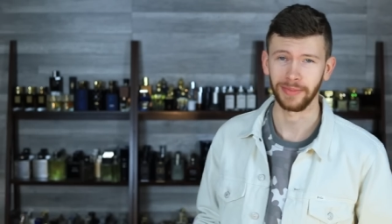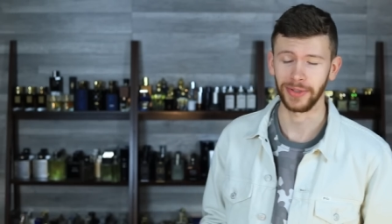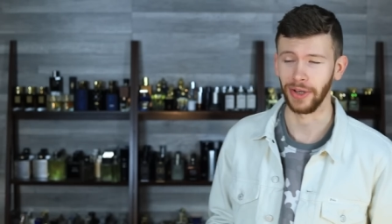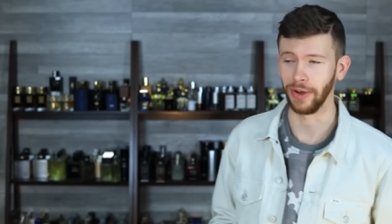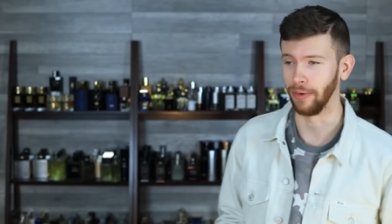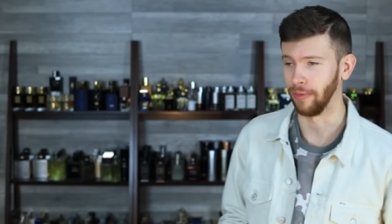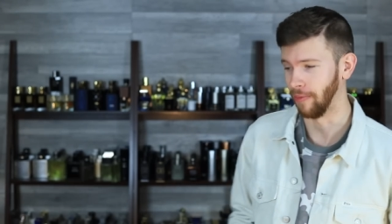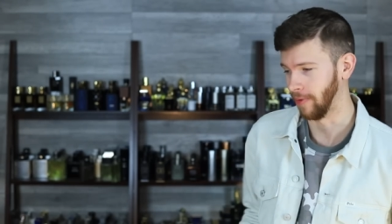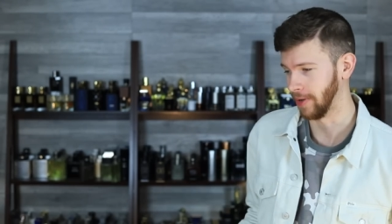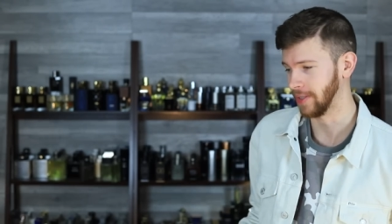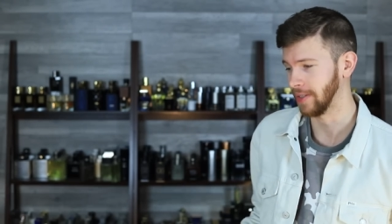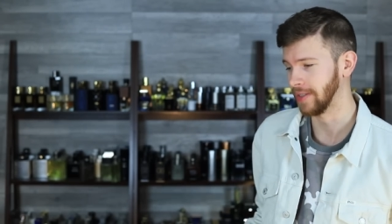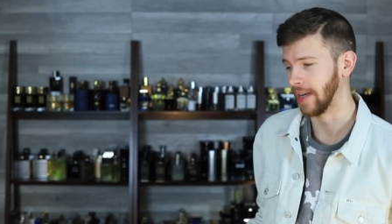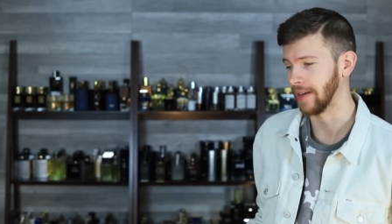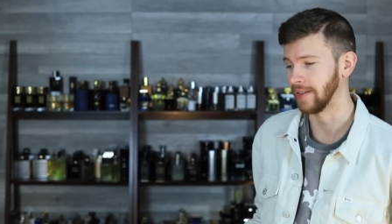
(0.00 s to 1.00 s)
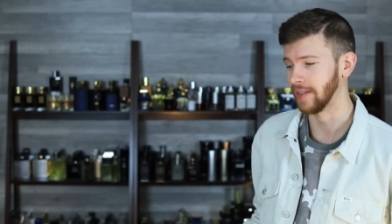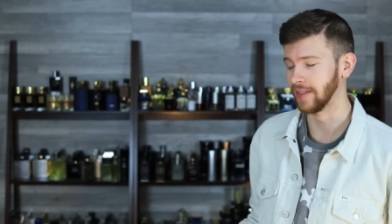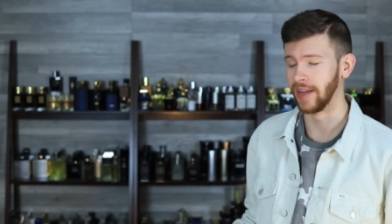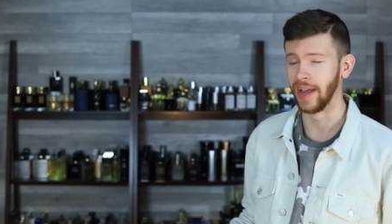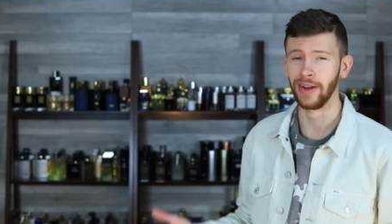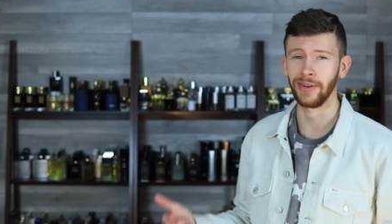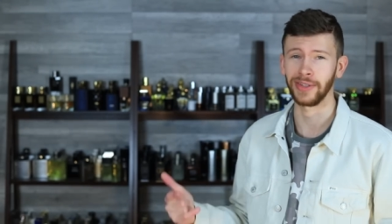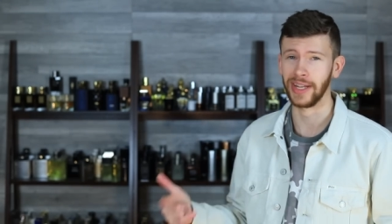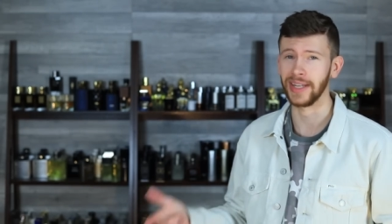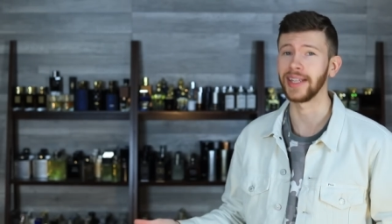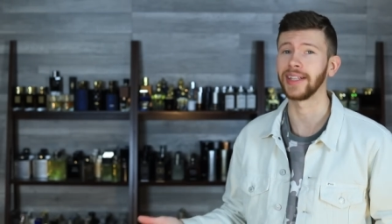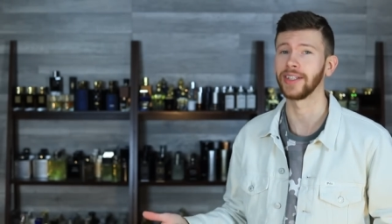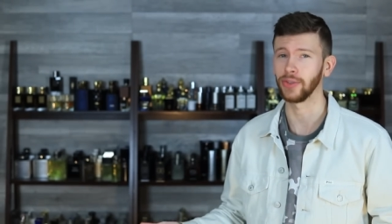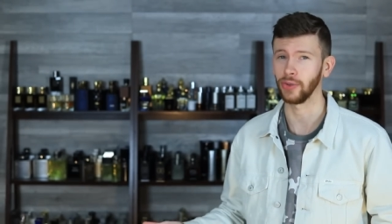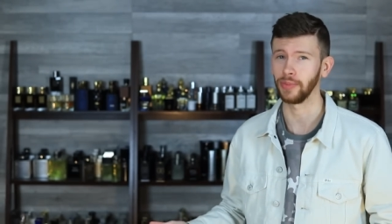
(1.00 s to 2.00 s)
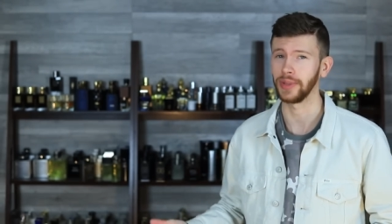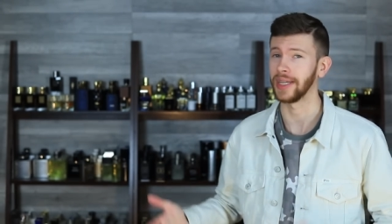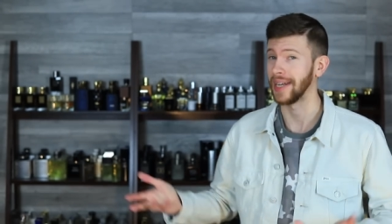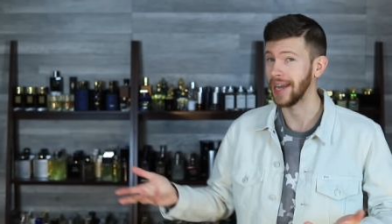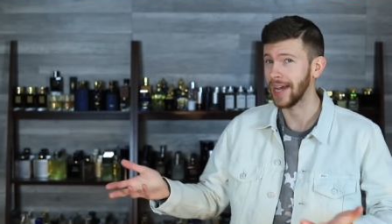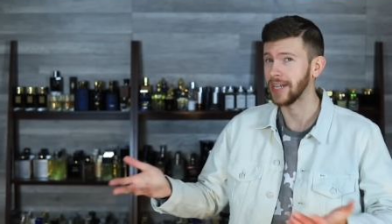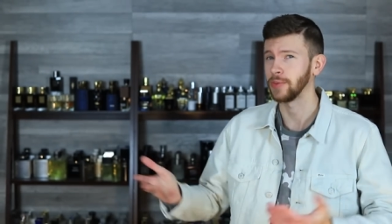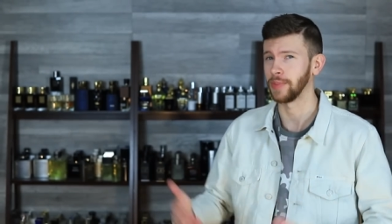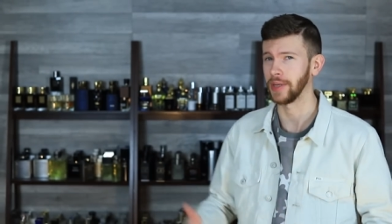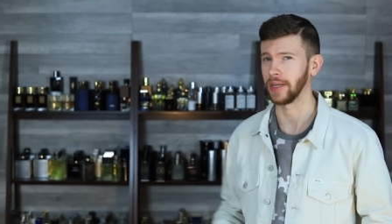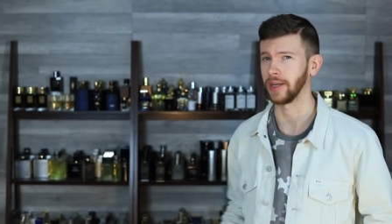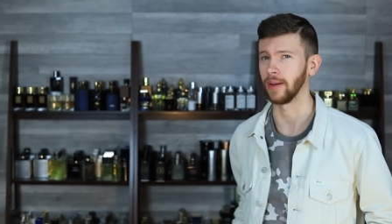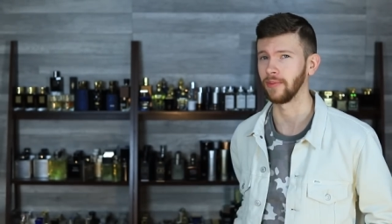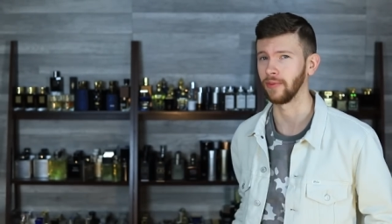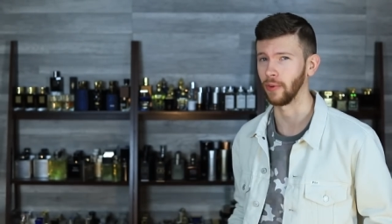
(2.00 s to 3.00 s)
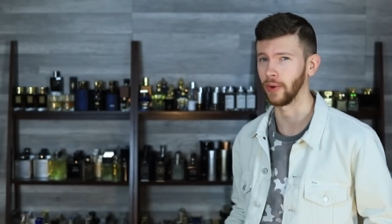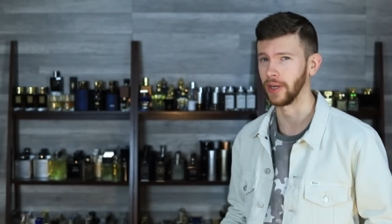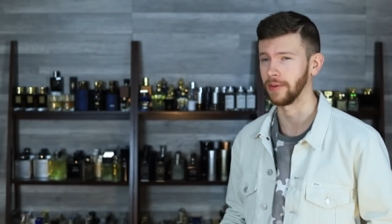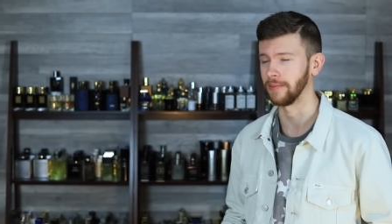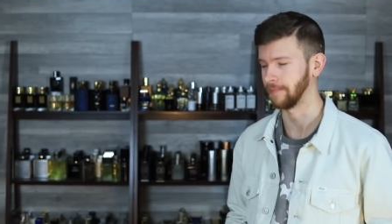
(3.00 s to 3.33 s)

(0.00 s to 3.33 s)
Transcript: So once it's at discounters, I think this will be a nice pickup for you.